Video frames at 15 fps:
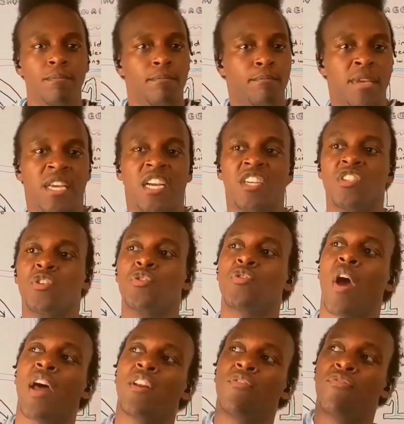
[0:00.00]
because you're
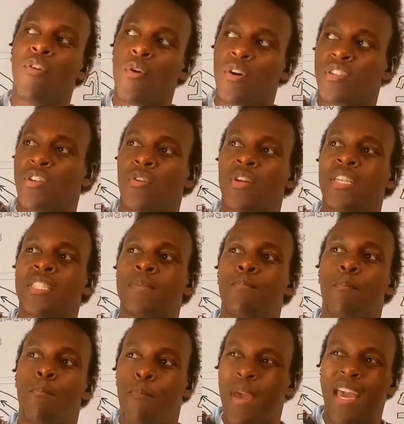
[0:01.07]
trying to focus on this
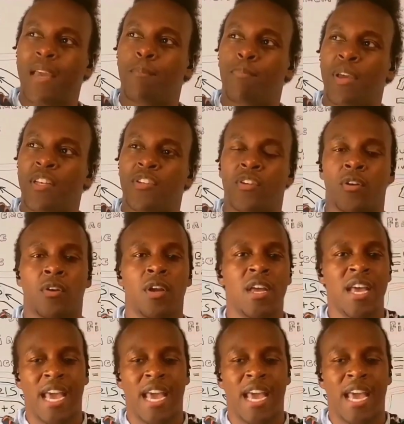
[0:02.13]
big picture